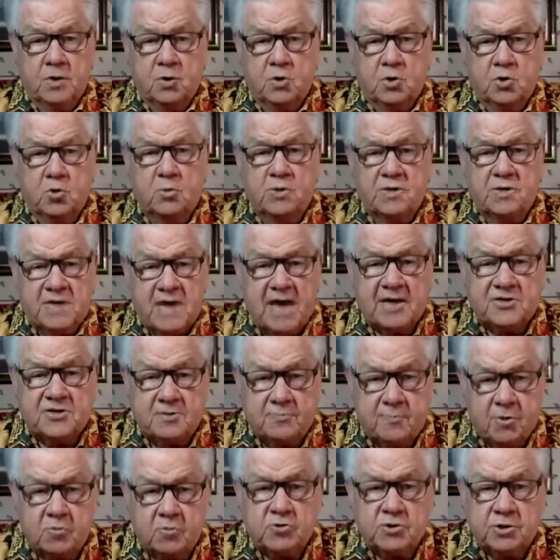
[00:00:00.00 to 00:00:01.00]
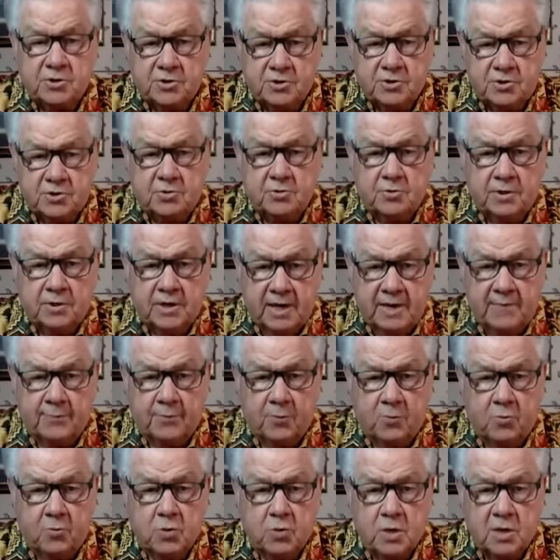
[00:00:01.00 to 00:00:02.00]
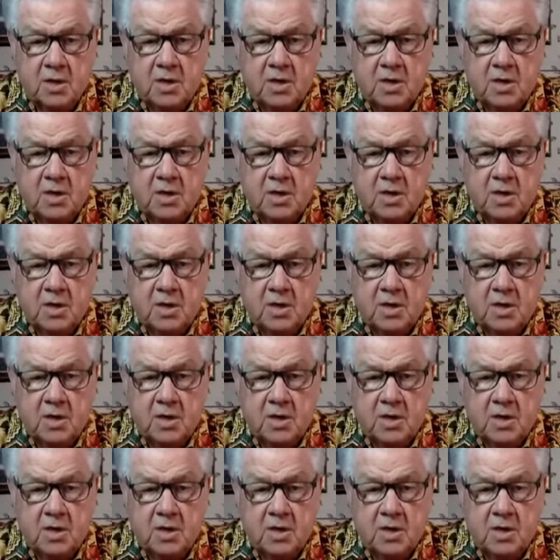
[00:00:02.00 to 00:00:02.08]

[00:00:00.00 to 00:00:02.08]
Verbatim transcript: you attach emotions to it, April.